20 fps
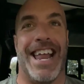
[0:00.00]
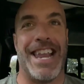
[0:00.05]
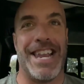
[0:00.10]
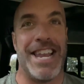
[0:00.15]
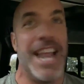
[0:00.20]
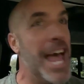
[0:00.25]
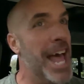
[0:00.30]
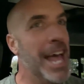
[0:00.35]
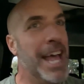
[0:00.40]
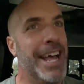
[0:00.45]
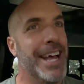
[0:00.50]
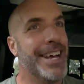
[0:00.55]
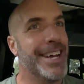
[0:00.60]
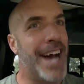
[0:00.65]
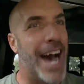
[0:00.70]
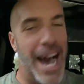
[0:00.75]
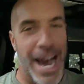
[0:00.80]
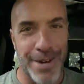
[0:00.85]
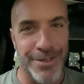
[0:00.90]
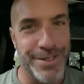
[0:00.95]
And
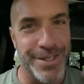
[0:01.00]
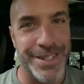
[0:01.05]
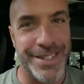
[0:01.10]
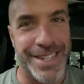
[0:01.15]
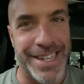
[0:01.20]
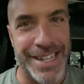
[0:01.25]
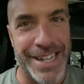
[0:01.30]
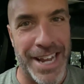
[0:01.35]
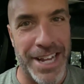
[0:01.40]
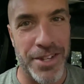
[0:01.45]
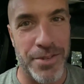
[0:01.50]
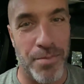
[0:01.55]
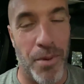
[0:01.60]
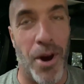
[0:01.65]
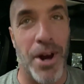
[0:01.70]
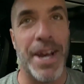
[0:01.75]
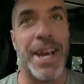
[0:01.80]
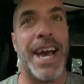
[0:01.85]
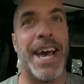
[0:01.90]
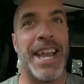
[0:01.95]
I was a teenage
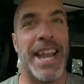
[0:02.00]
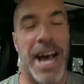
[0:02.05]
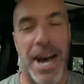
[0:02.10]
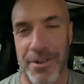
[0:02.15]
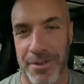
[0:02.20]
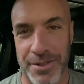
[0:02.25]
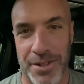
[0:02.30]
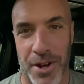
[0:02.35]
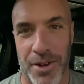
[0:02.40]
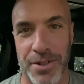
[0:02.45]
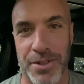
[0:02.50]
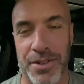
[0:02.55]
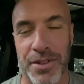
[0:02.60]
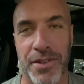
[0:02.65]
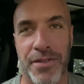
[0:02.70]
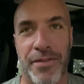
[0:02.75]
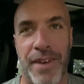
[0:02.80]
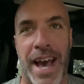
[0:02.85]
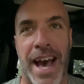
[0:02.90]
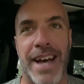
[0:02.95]
boy and I was going
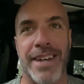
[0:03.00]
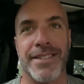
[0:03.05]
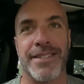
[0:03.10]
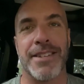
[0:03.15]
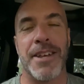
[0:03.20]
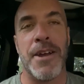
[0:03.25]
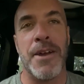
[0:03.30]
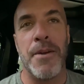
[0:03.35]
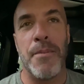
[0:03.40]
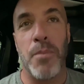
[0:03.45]
too fast.